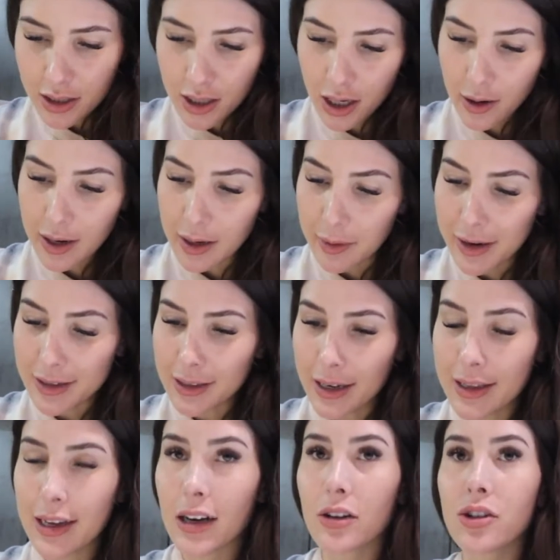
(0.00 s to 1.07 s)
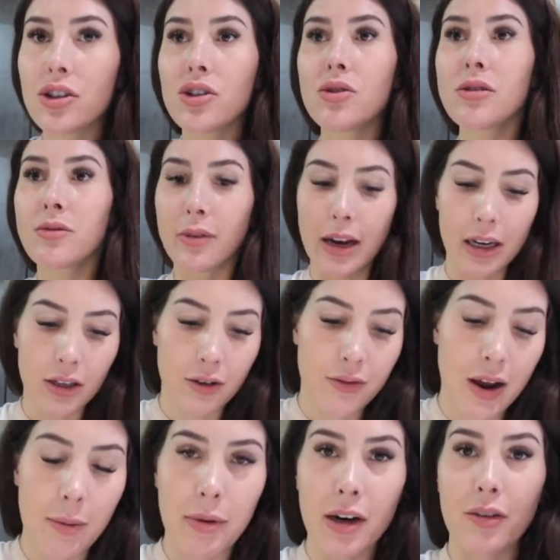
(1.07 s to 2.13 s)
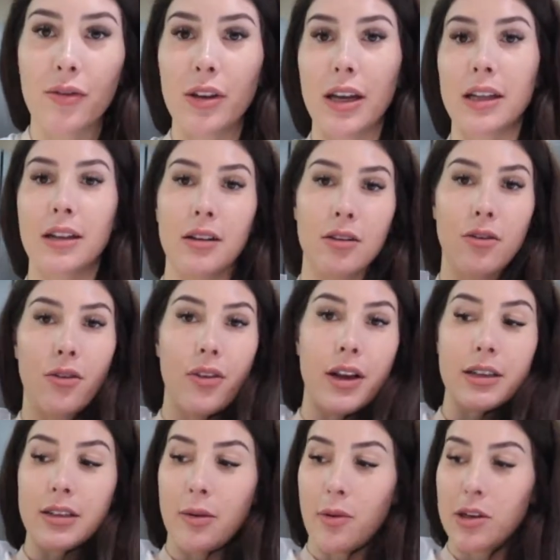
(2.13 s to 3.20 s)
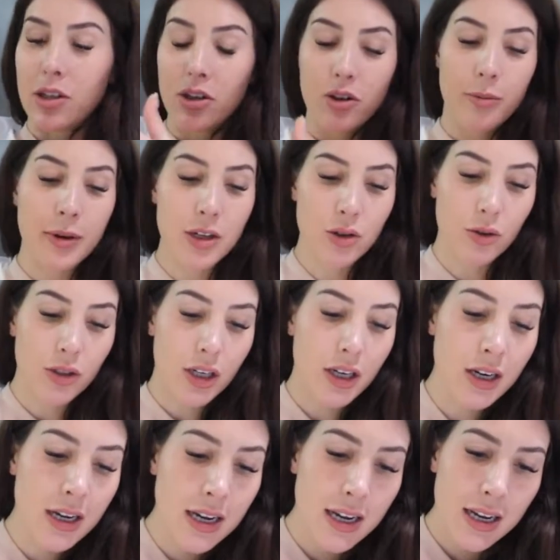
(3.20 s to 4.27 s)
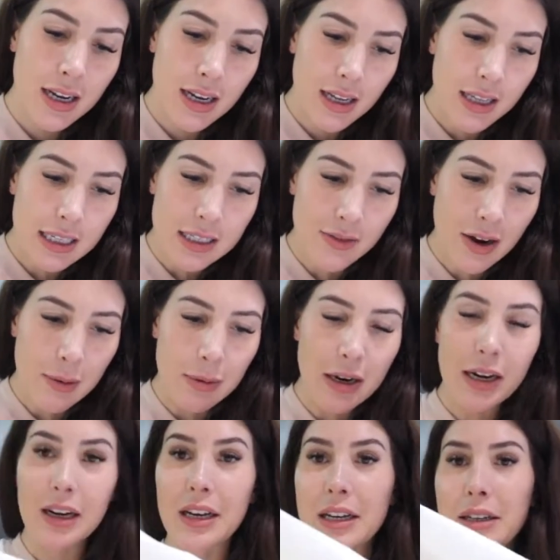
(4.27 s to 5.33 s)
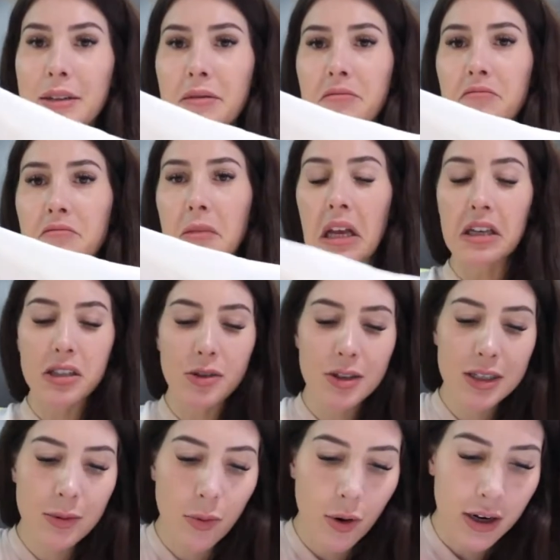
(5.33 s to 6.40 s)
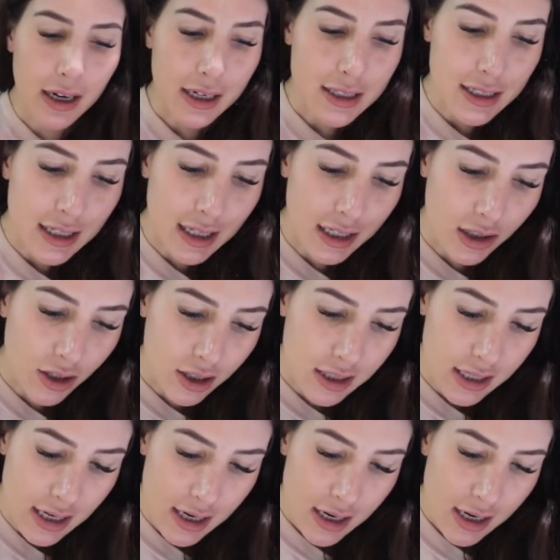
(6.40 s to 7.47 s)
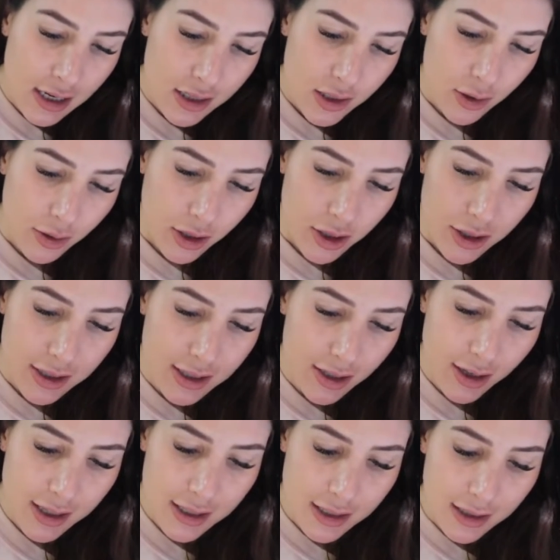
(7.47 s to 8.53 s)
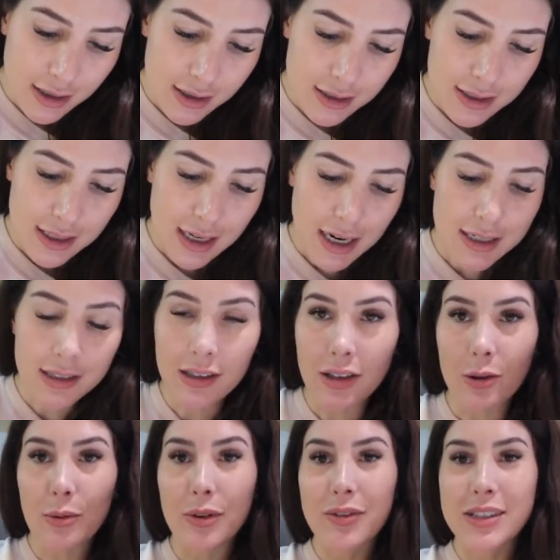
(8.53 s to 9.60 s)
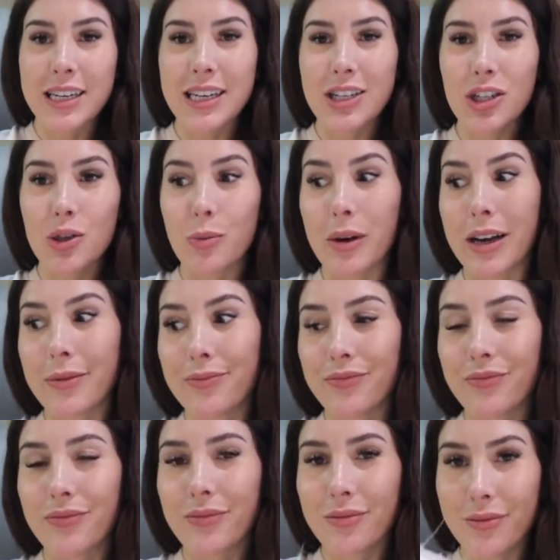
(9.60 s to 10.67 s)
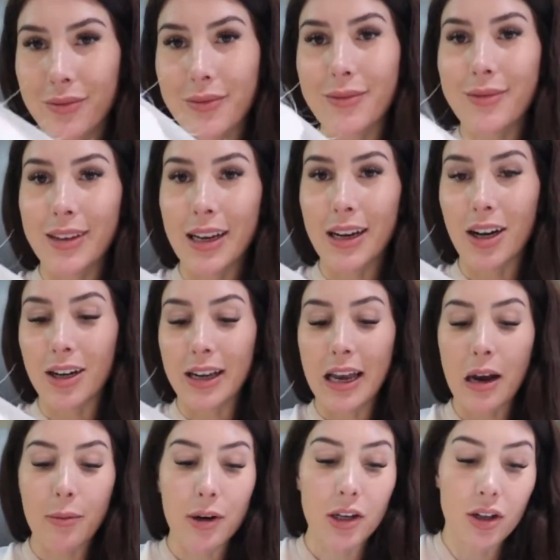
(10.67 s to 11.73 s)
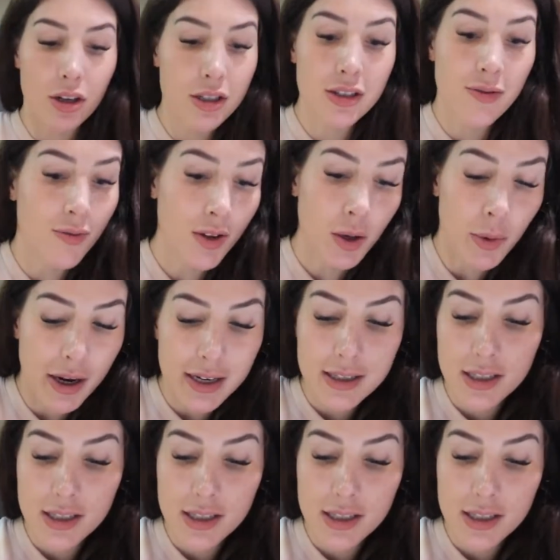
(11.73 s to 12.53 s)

So anyways, I think I'll just use the regular fabric for like the little things I want to do on my shoulder. This fabric, so disappointing because it like looked so good. You can still see it has a little bit of a tinge, but on camera it looks fully white.